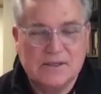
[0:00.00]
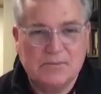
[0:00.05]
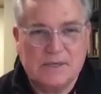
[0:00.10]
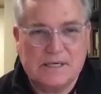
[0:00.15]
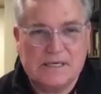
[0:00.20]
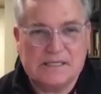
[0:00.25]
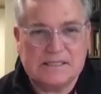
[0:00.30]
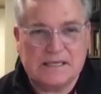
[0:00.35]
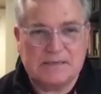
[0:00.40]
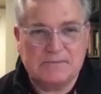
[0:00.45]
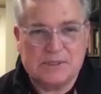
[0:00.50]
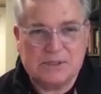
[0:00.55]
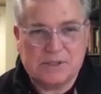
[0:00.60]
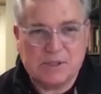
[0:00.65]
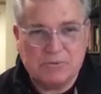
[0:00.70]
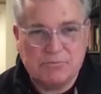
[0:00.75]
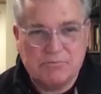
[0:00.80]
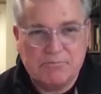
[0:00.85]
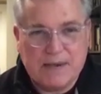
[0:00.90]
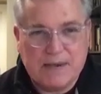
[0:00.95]
because I'm
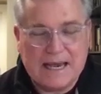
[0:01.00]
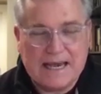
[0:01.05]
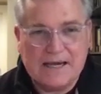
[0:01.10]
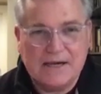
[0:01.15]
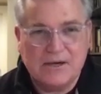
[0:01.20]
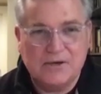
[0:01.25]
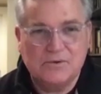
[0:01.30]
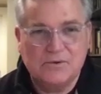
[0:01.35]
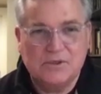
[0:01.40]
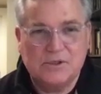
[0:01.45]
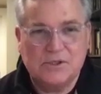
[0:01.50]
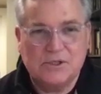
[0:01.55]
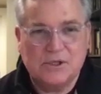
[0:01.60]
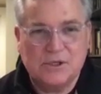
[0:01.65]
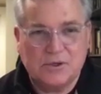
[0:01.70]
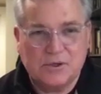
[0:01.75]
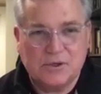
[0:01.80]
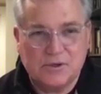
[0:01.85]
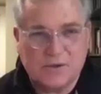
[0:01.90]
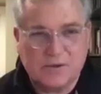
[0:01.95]
so bound to
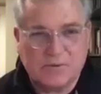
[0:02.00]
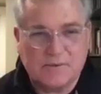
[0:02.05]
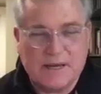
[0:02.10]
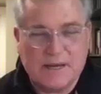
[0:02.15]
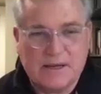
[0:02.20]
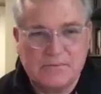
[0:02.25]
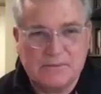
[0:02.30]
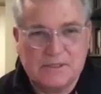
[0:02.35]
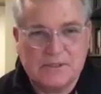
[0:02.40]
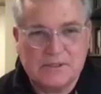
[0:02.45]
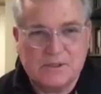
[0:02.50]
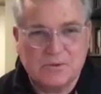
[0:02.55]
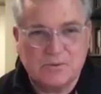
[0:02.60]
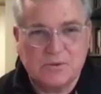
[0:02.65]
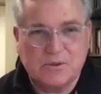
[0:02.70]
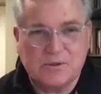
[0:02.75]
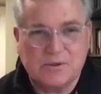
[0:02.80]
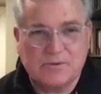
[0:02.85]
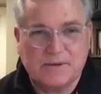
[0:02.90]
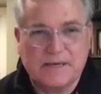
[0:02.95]
the earth around me, to the
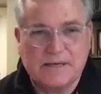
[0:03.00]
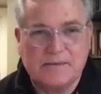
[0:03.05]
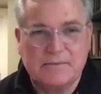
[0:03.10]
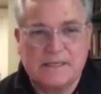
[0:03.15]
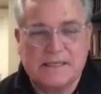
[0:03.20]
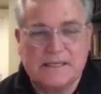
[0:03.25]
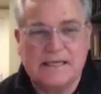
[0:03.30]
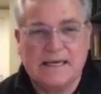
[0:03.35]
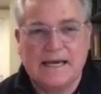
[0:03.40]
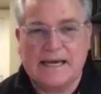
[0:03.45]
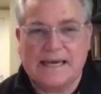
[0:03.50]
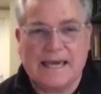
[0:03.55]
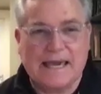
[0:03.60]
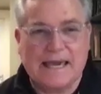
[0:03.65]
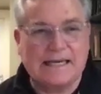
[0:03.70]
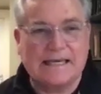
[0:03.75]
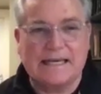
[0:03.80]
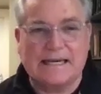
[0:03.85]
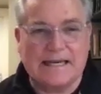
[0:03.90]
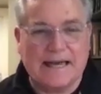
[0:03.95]
world around me. I
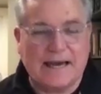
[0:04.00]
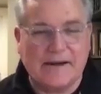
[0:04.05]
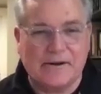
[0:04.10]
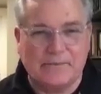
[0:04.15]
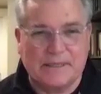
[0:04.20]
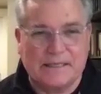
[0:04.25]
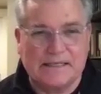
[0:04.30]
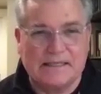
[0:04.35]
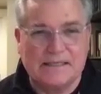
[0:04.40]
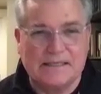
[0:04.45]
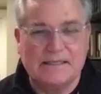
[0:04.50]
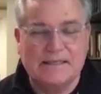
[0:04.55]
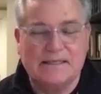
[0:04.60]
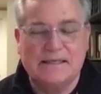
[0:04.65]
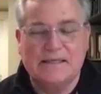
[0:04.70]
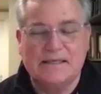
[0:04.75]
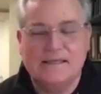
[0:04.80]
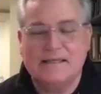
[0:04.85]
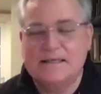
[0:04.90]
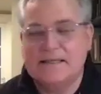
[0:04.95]
can't get it out of me.
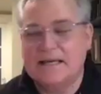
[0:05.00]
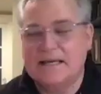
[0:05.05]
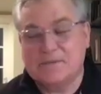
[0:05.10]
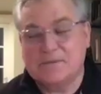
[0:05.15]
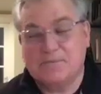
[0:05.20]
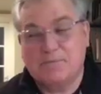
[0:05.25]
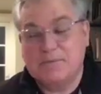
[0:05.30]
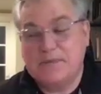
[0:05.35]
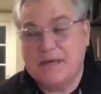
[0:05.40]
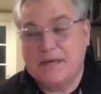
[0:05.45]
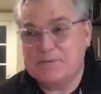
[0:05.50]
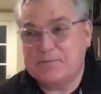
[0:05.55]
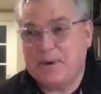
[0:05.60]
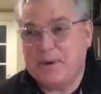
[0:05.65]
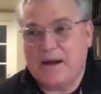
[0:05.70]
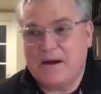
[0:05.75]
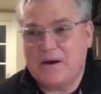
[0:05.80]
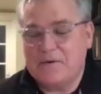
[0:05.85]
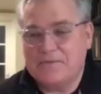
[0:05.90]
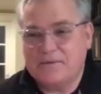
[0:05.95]
That's
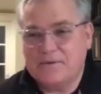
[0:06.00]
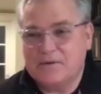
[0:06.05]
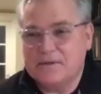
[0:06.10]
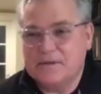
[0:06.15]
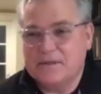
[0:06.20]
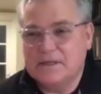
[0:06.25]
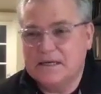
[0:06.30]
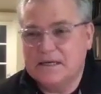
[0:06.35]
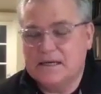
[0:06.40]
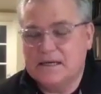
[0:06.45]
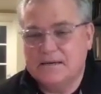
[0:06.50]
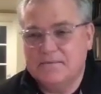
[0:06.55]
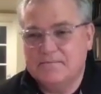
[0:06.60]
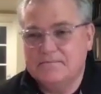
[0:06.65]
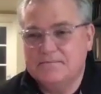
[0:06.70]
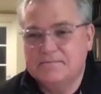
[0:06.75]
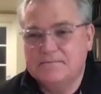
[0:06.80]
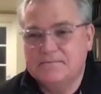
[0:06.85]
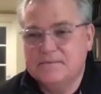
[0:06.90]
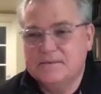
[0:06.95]
powerful.
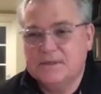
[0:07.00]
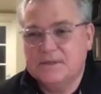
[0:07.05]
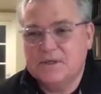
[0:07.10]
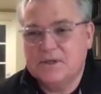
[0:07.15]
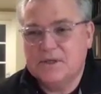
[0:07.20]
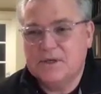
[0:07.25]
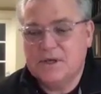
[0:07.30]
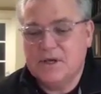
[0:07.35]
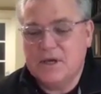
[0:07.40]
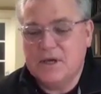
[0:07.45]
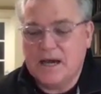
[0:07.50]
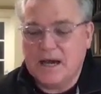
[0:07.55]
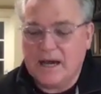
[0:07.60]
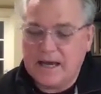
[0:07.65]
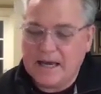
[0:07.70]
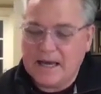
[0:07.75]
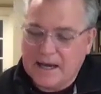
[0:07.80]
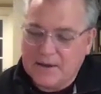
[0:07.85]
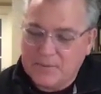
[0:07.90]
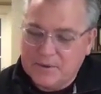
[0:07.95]

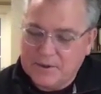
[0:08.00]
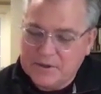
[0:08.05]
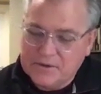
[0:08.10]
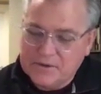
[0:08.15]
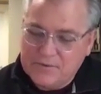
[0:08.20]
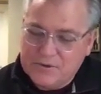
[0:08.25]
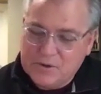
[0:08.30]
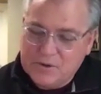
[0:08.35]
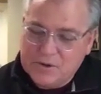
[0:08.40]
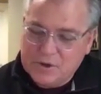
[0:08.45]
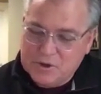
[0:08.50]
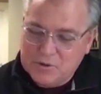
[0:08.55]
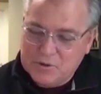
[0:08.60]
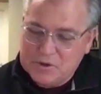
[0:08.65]
I wonder if you